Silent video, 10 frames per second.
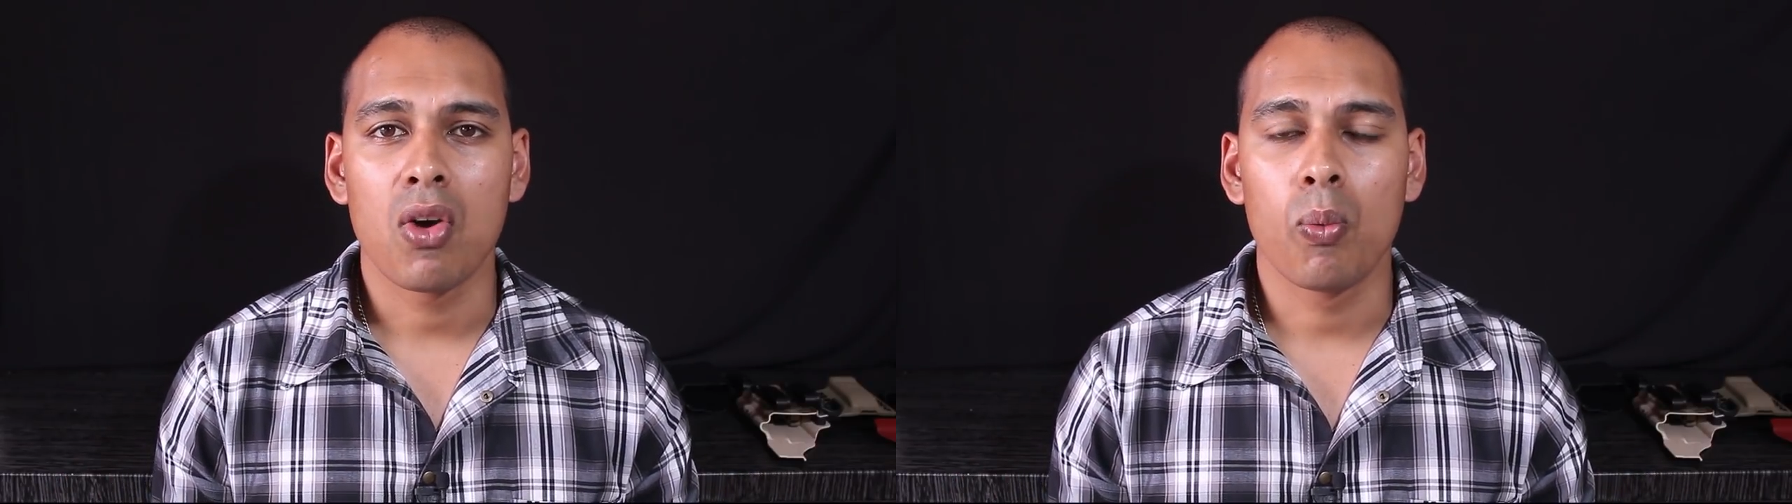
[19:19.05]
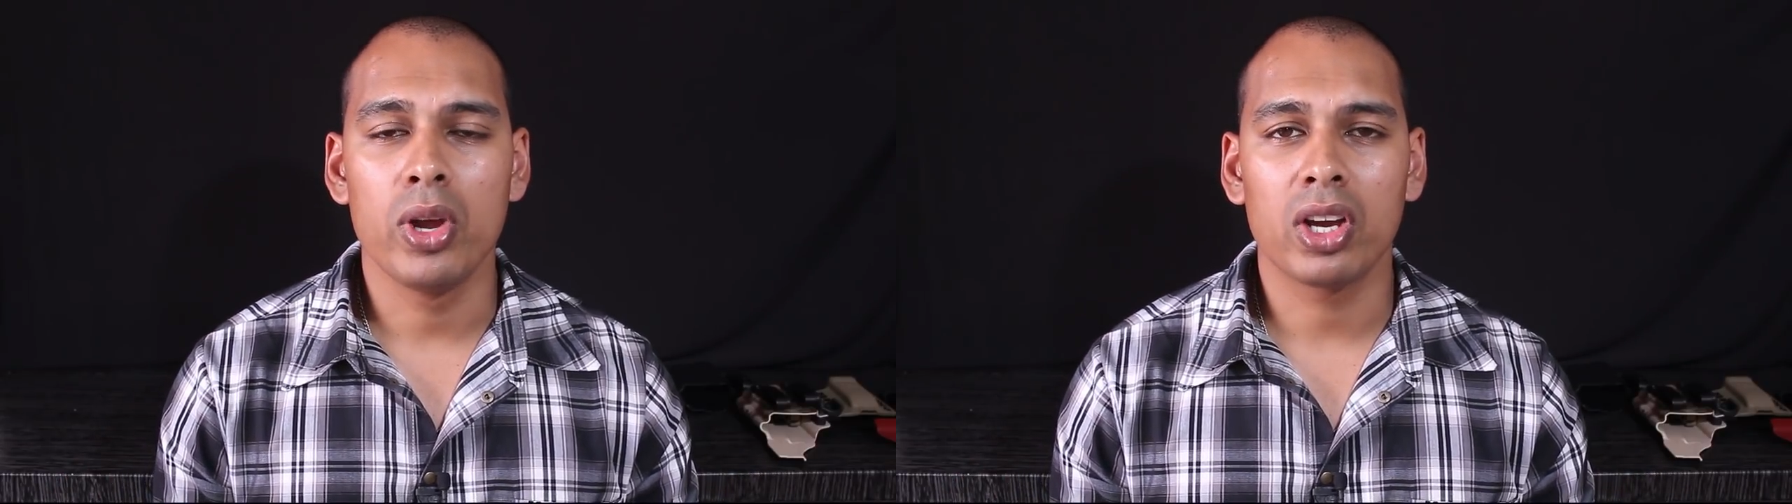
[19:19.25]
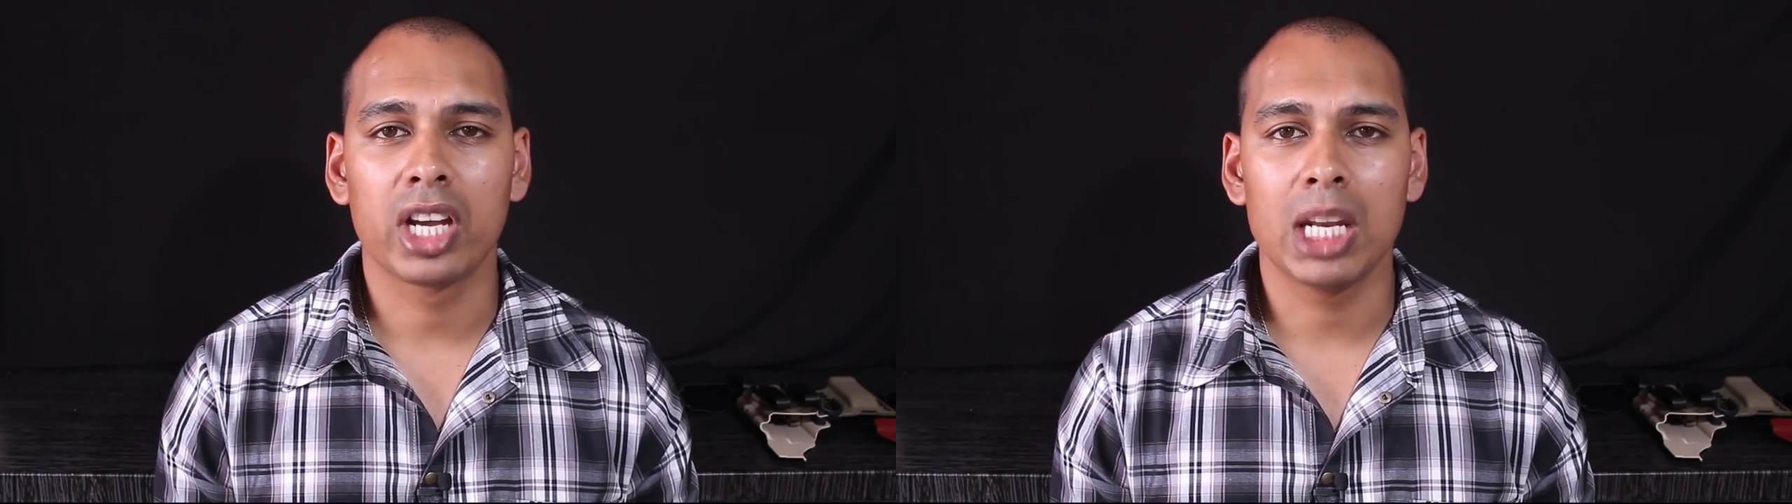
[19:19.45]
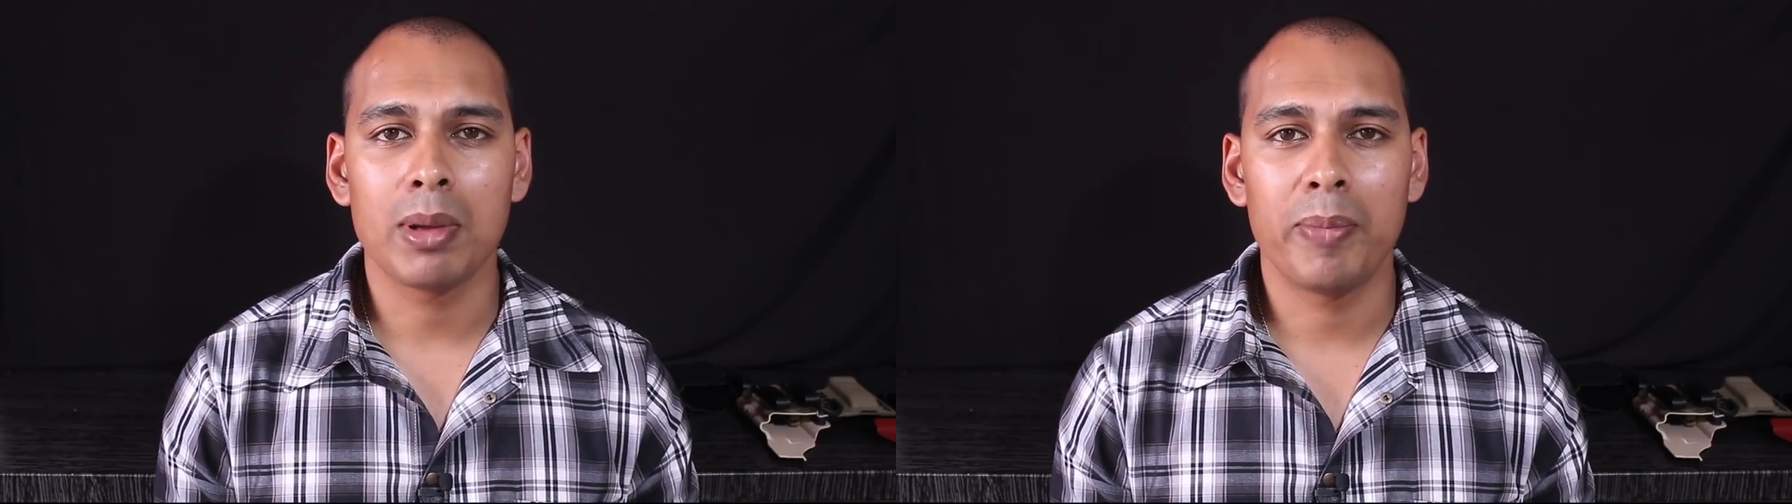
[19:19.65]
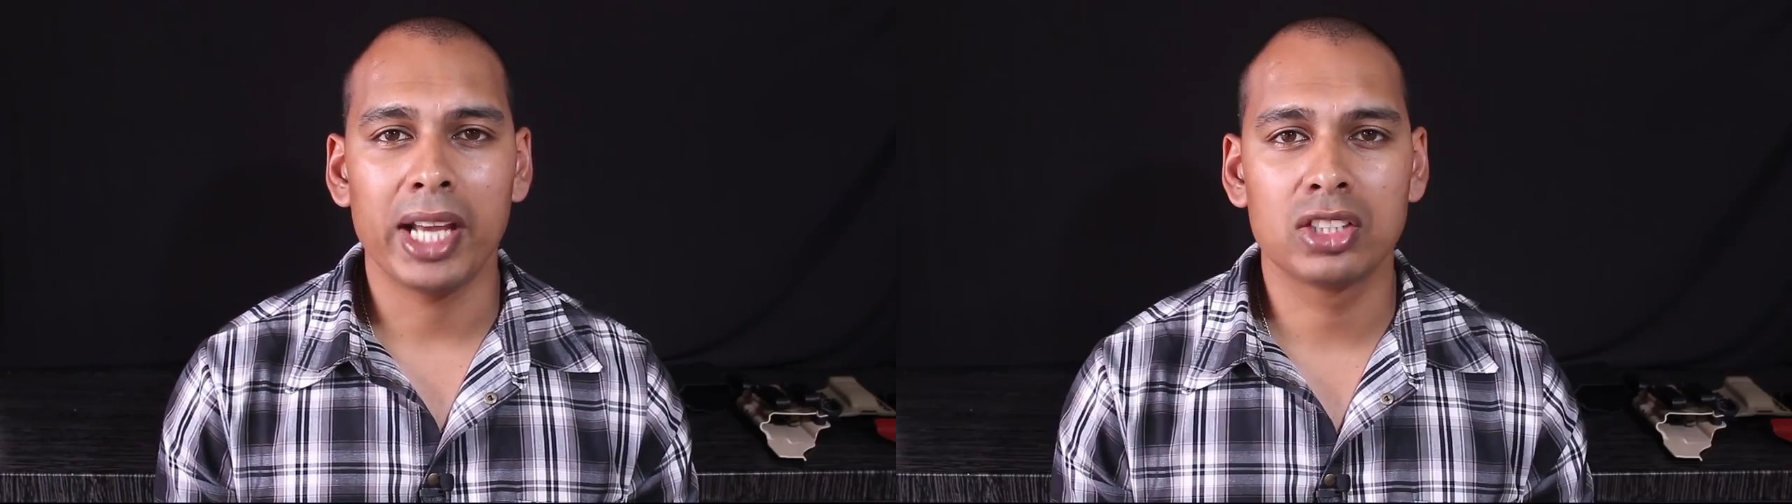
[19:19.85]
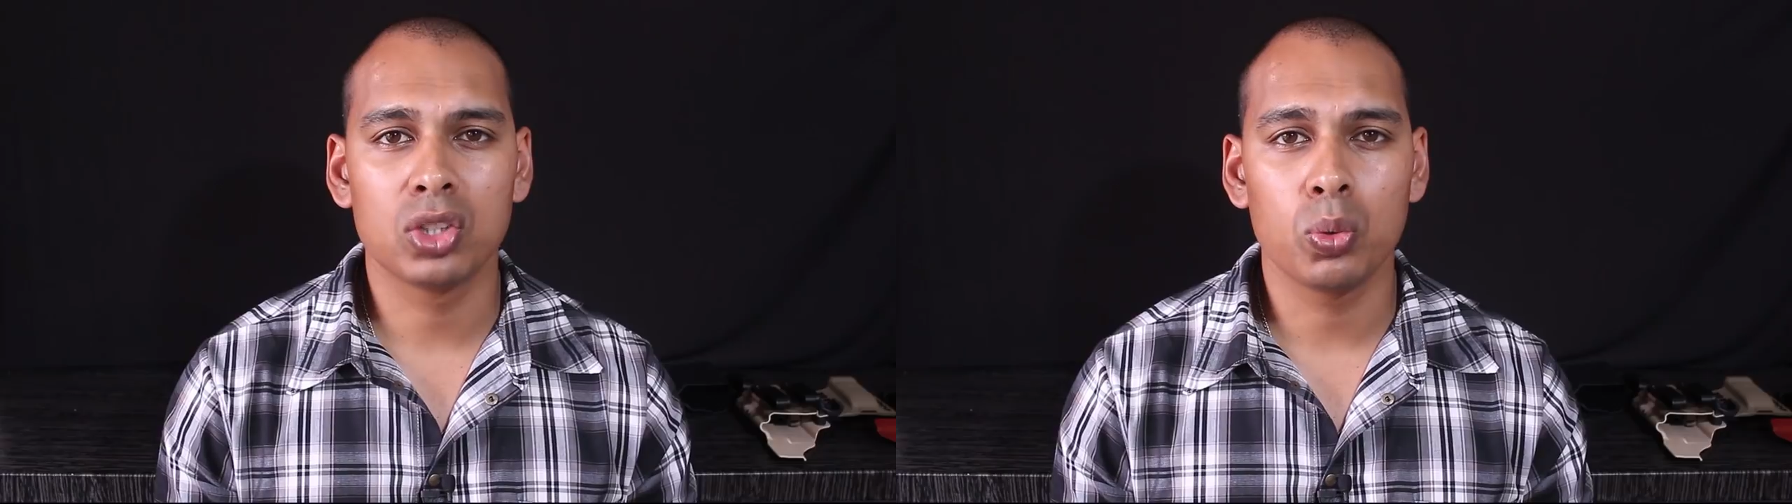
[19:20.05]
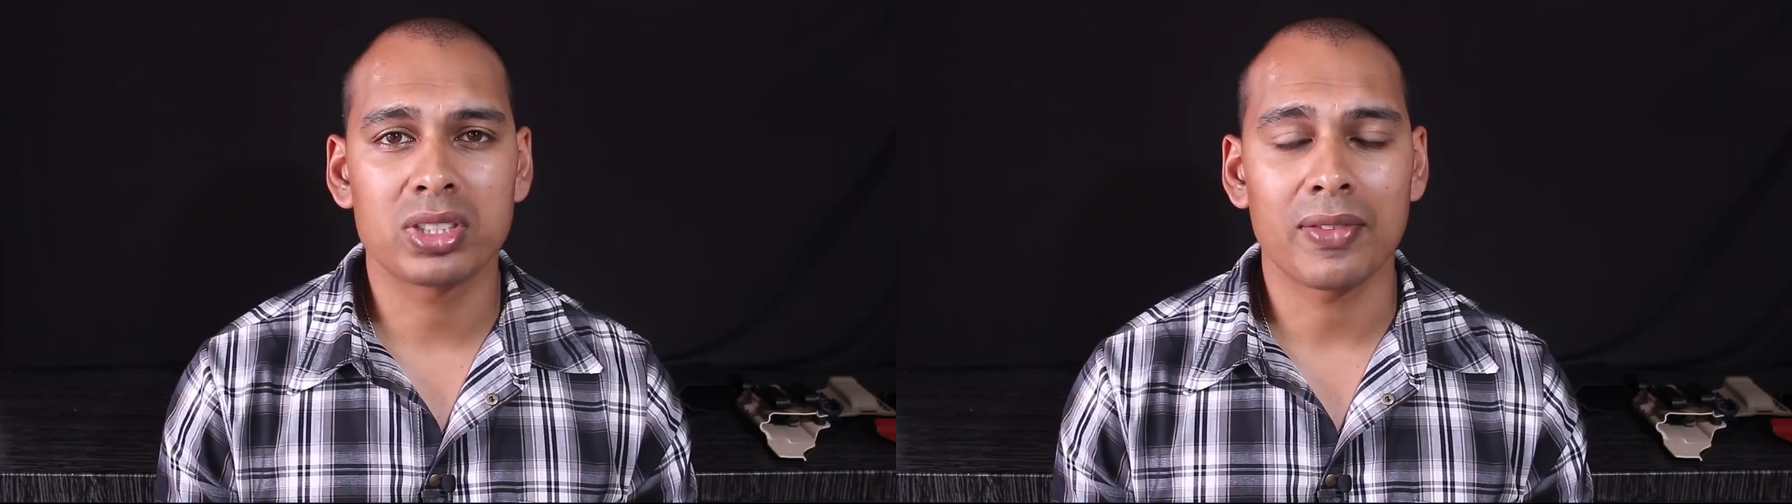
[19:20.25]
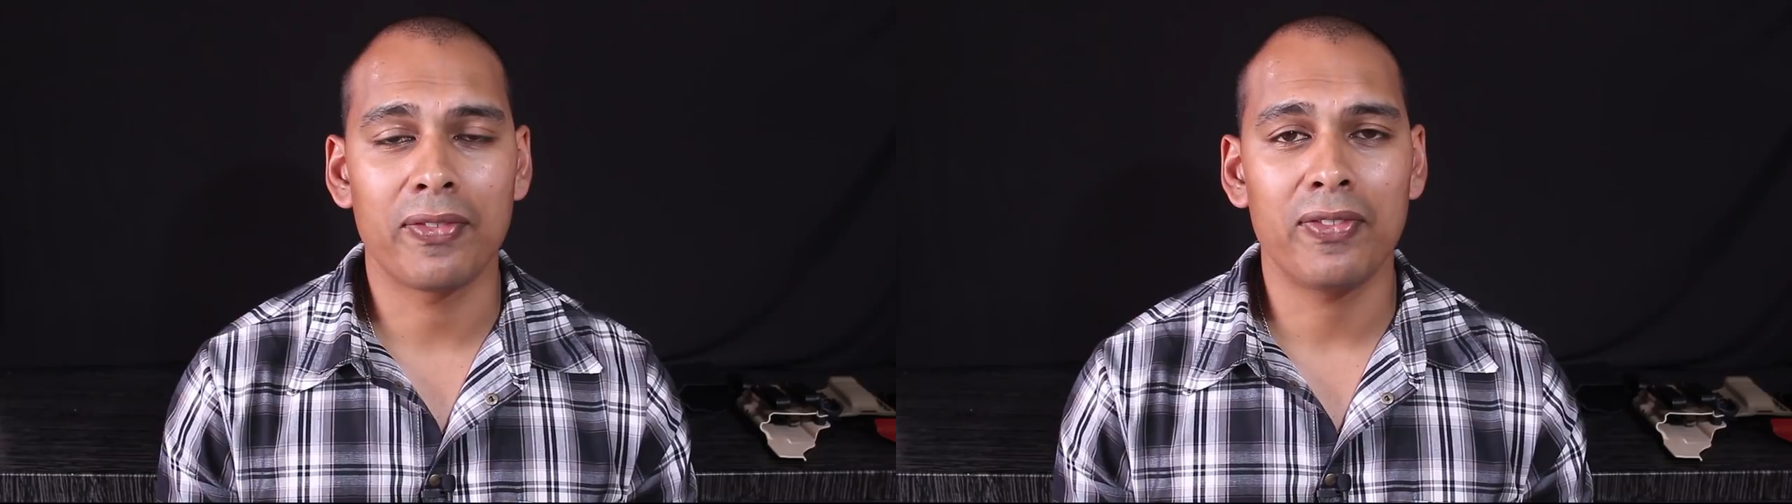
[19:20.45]
We are going to be back soon
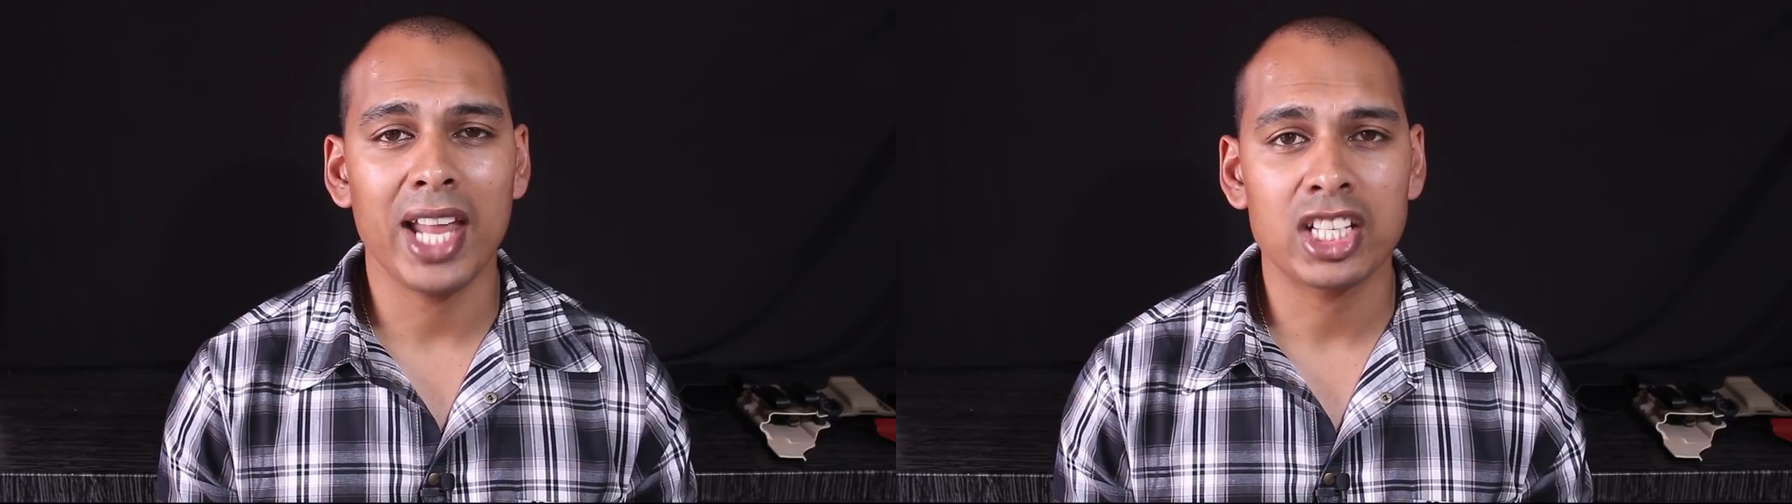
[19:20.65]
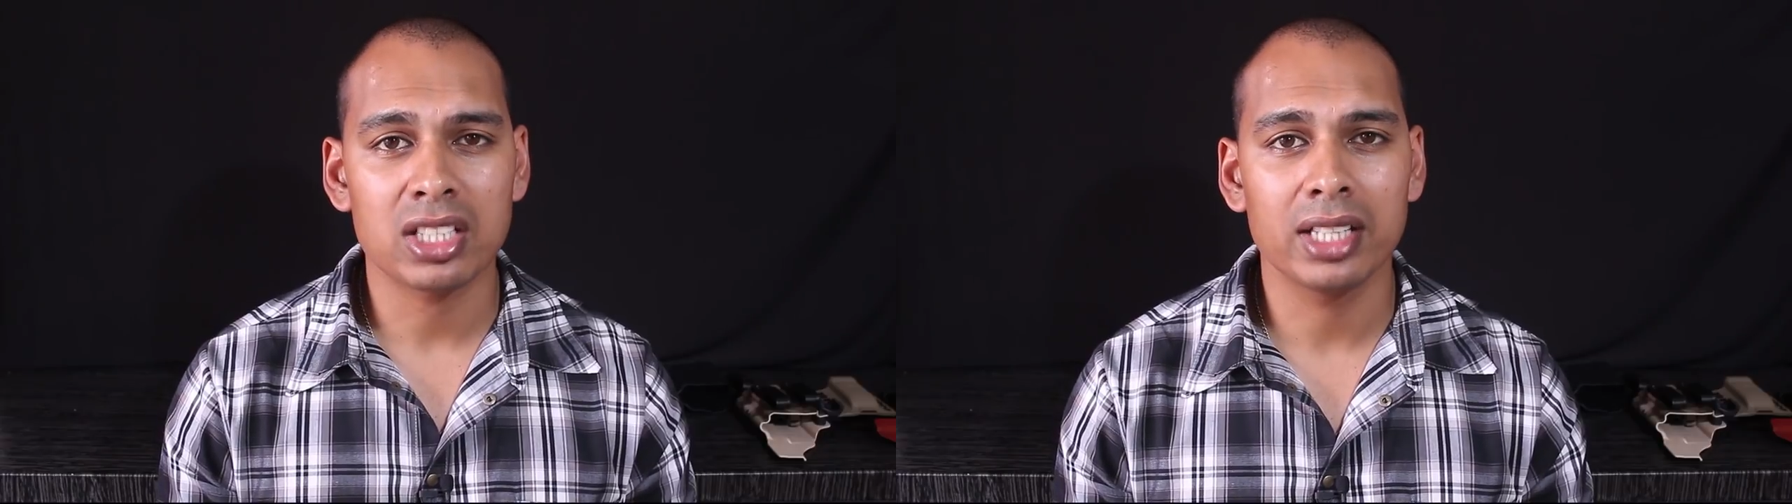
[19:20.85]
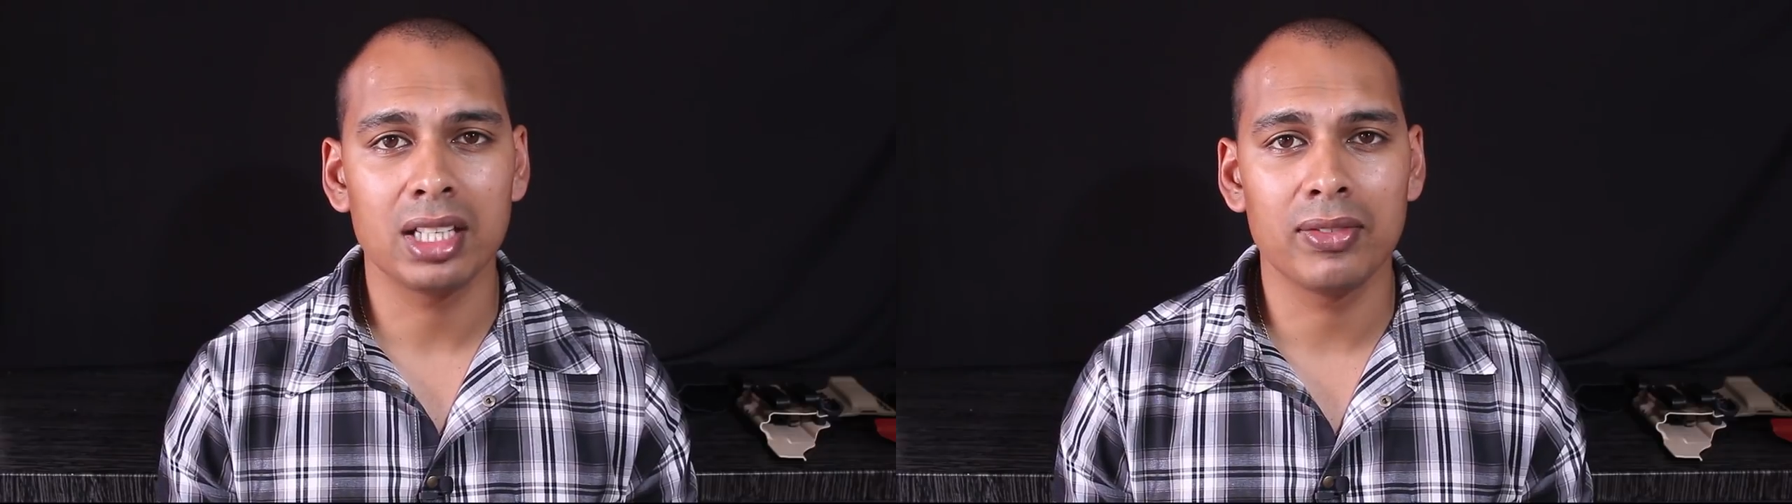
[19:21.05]
with some flashlight